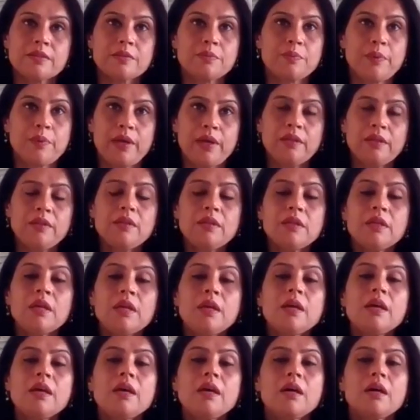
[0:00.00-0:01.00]
as well.
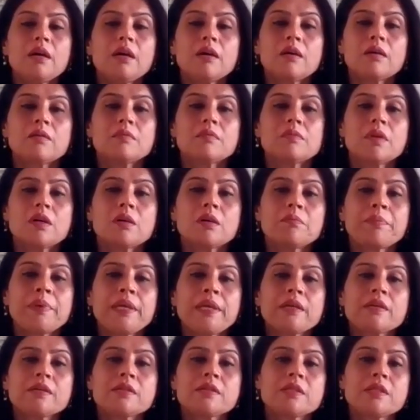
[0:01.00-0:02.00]
Mm-hmm. Uh,
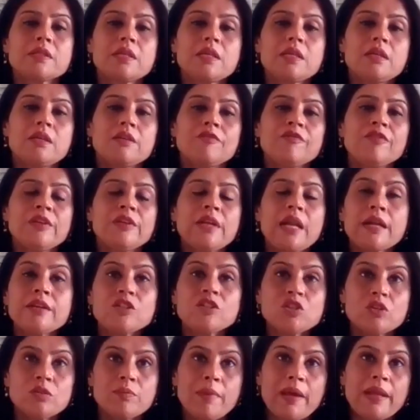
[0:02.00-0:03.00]
because the
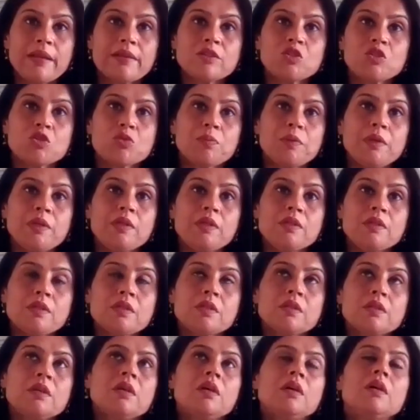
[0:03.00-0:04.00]
financial management
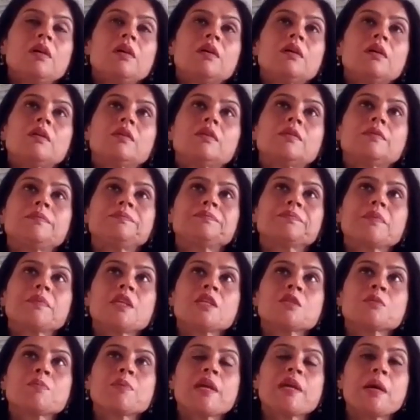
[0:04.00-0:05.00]
um,
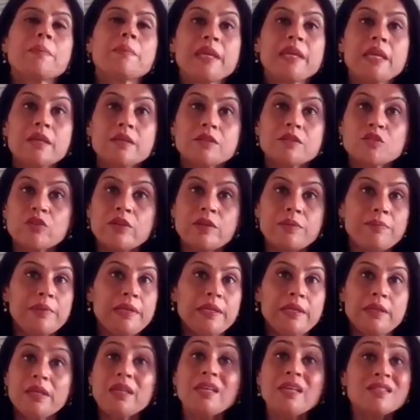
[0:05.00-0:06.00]
is becoming
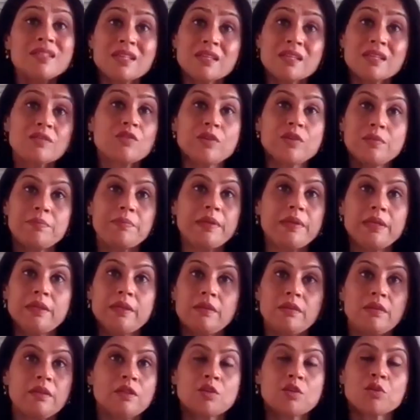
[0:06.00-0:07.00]
extremely is
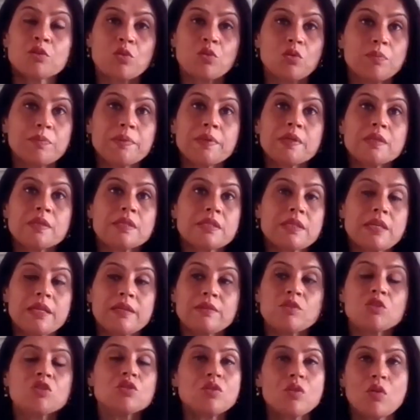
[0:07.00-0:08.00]
extremely you know robust
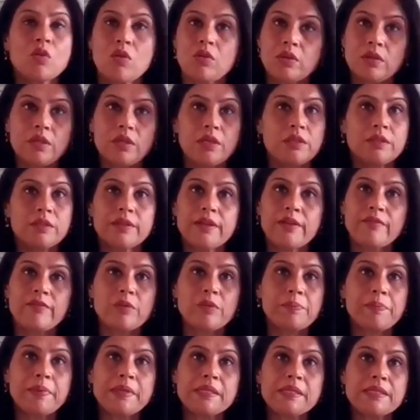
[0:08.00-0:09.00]
and strong in the
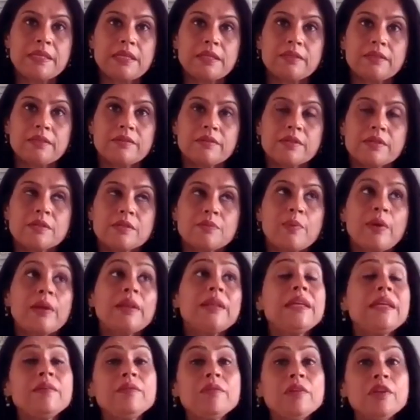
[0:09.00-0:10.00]
development sector as
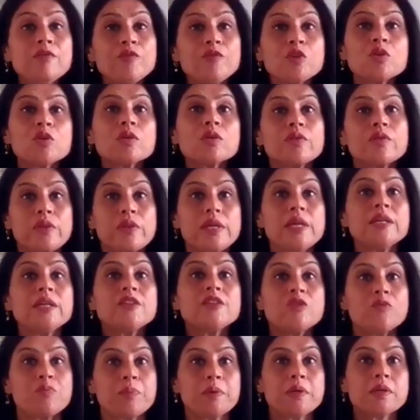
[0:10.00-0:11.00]
well. Even if you're a
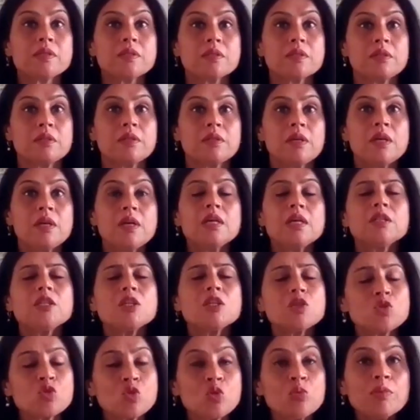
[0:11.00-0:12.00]
creative person,
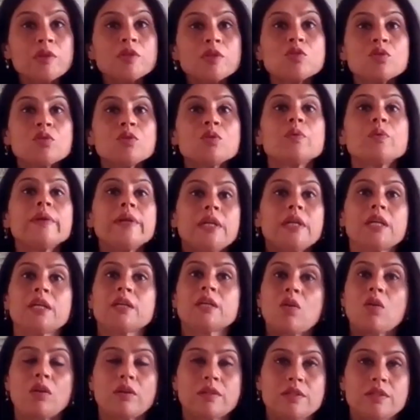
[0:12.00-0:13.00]
there's so much to do in
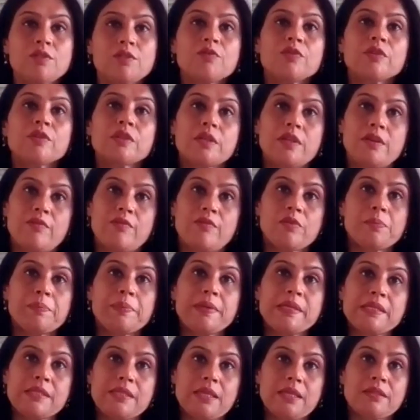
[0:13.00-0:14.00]
technology for the
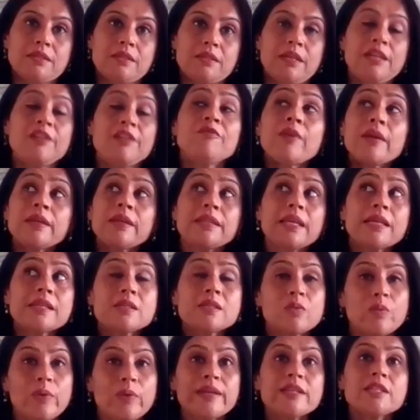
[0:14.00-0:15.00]
development sector. In fact,
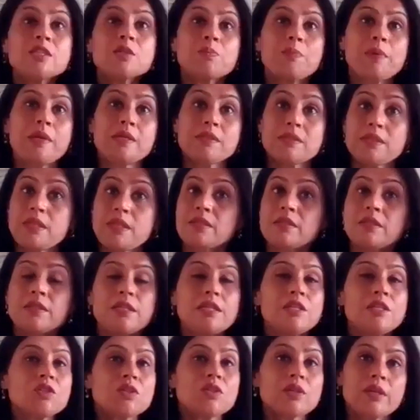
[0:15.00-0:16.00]
that's a white space, that's a
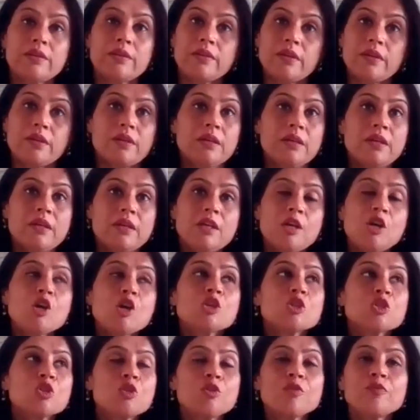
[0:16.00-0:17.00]
niche area.
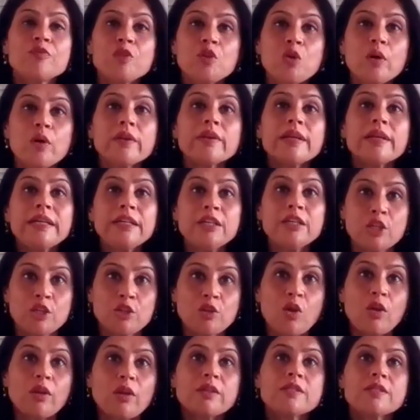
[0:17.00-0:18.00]
So if you are in
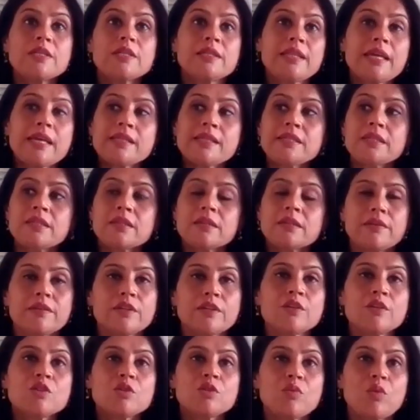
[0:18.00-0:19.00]
technology and that's the
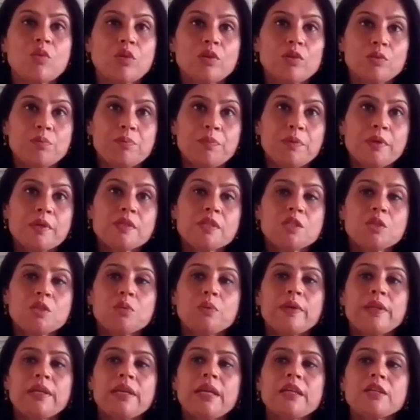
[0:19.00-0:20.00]
career you want to pursue
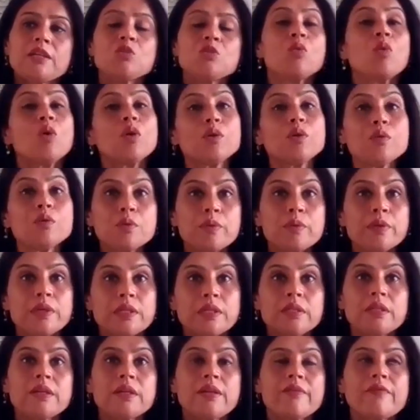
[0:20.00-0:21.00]
in and you want to do it
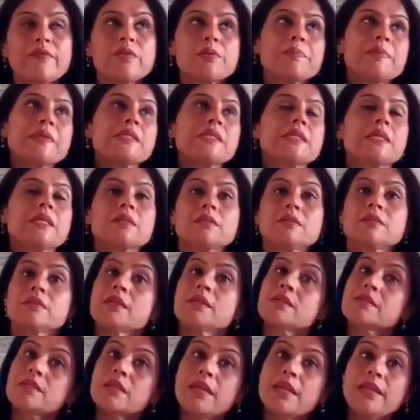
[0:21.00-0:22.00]
in the development sector,
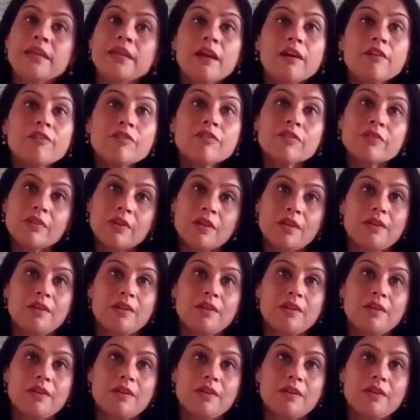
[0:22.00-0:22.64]
there's enough